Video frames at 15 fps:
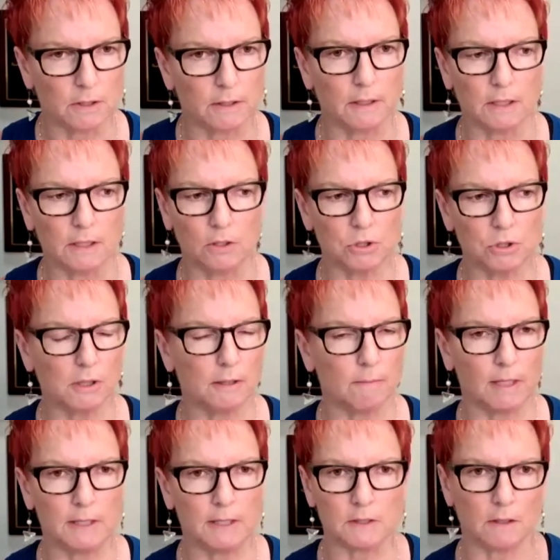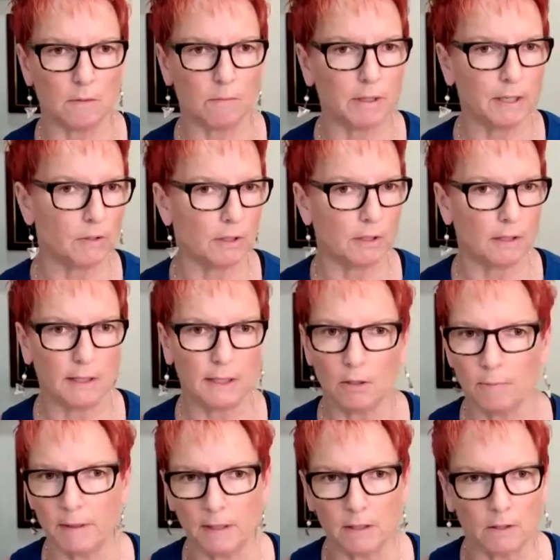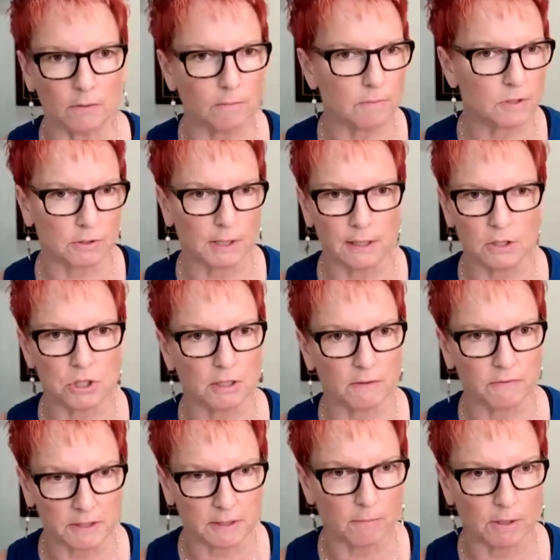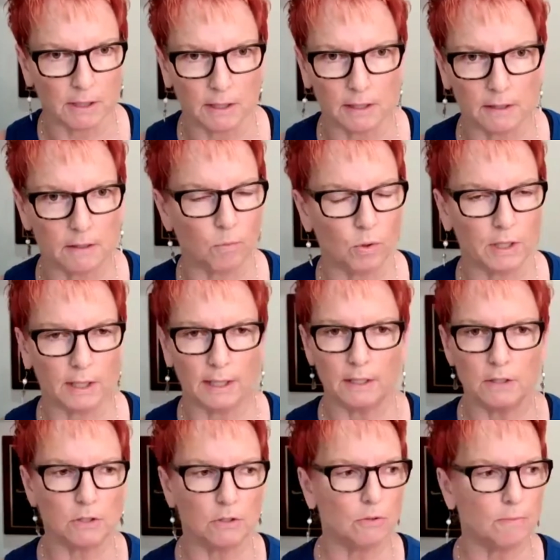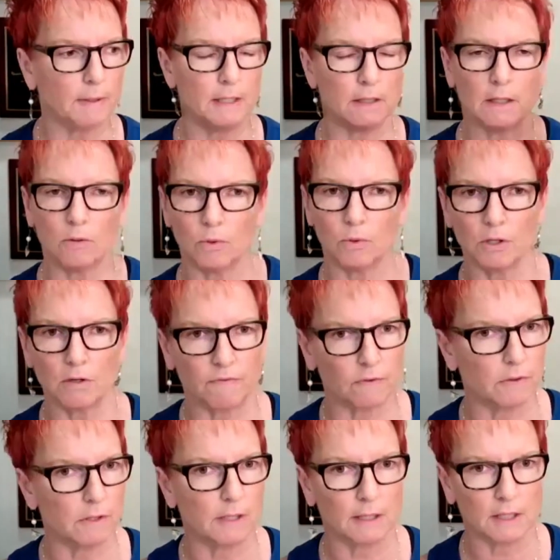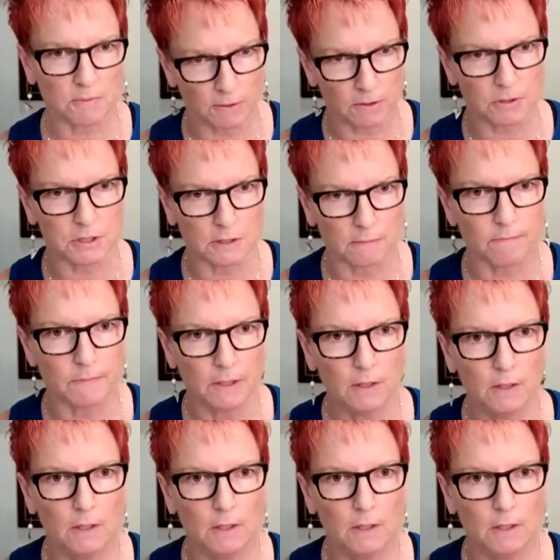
And that usually means an inbound and an outbound strategy of some kind. And what I do may not work for the next person.